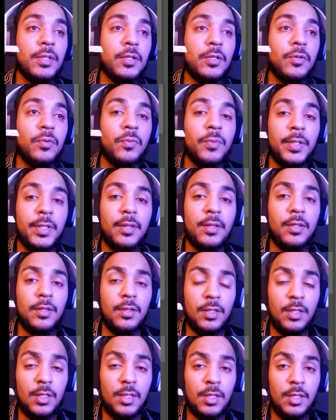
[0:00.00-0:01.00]
with
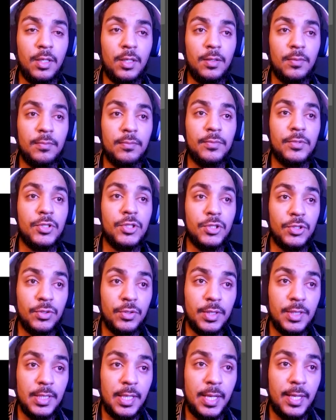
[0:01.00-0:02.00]
the stroke
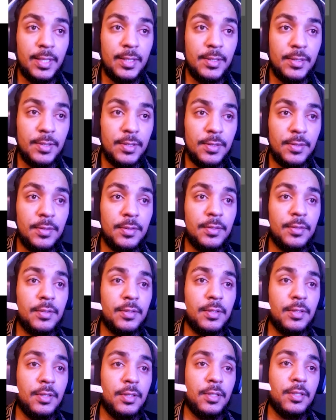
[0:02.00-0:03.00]
size,
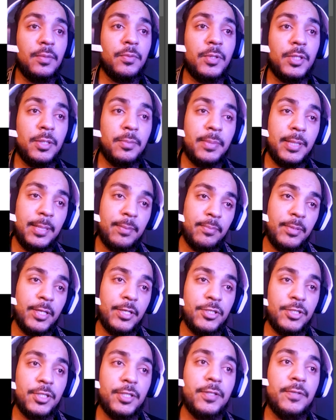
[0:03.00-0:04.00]
with the pen
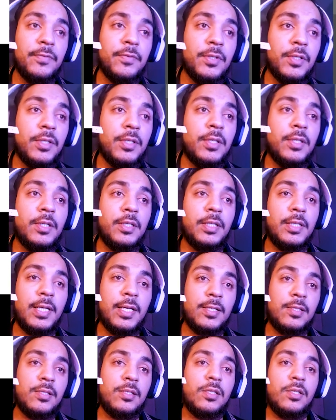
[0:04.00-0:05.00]
pressure,
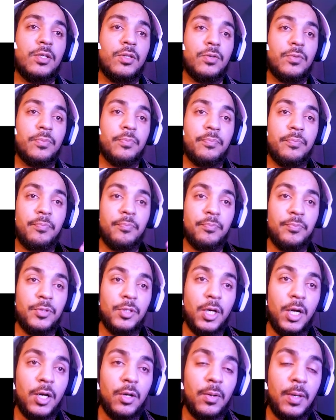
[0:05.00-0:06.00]
yes,
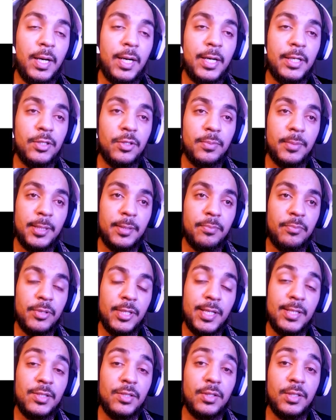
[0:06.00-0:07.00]
how hard you might
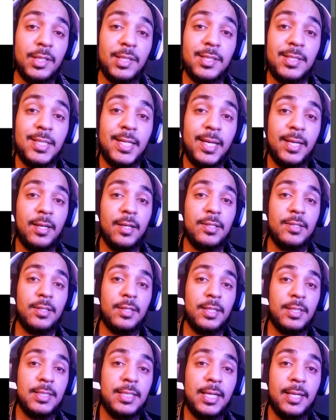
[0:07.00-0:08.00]
press on the stylus and the
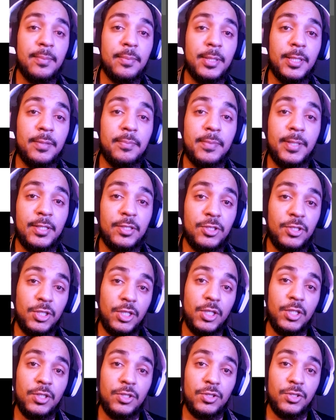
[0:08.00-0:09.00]
tablet might
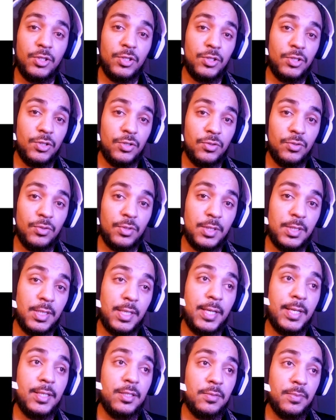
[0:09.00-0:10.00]
change the stroke
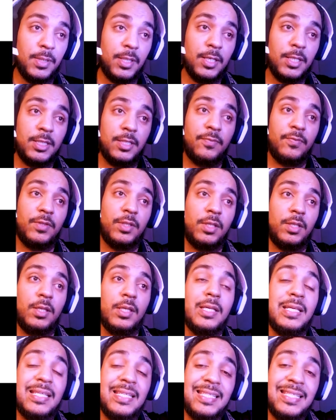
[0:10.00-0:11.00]
size because of the
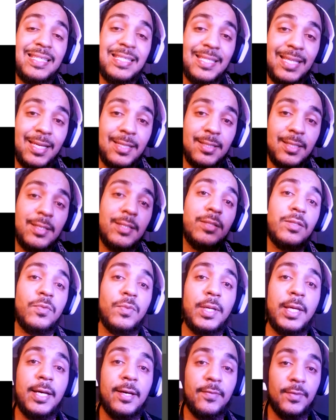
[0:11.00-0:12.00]
settings we
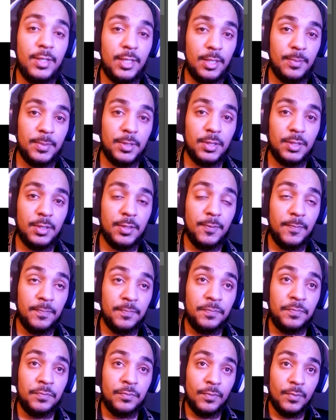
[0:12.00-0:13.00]
have enabled.
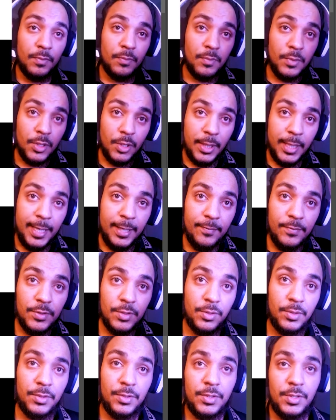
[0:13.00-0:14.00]
You have to
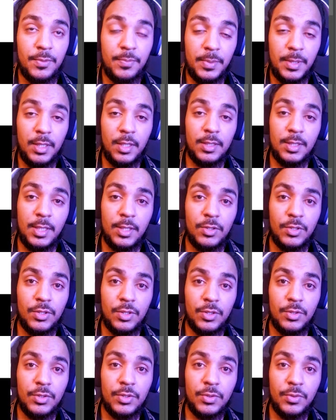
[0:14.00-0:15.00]
also pay attention
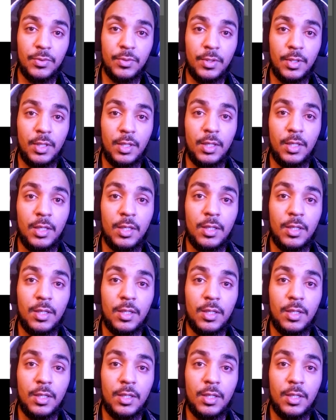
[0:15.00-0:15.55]
to the